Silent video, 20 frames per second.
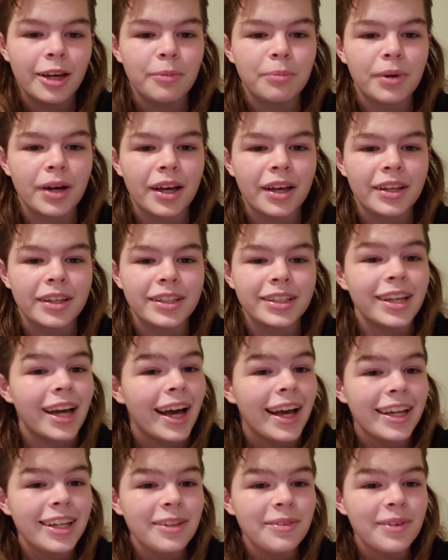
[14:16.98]
But yeah,
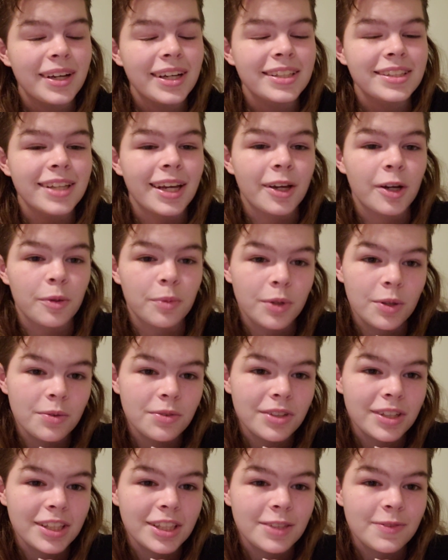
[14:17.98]
anyways, I hope you
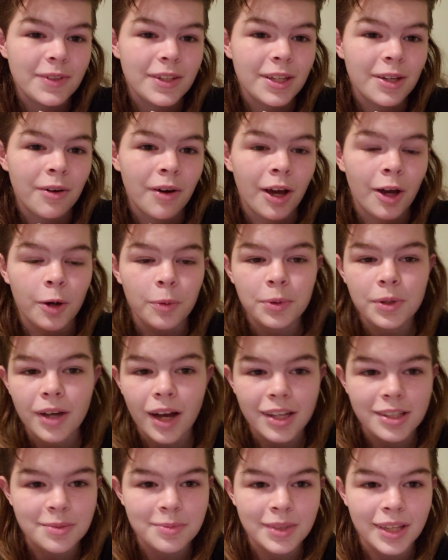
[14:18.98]
enjoyed this video. I hope you
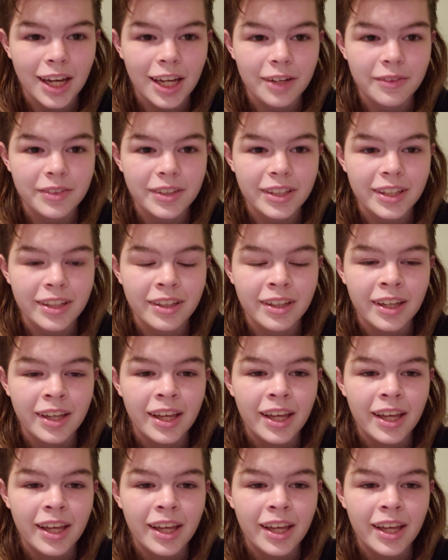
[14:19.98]
got something out of it.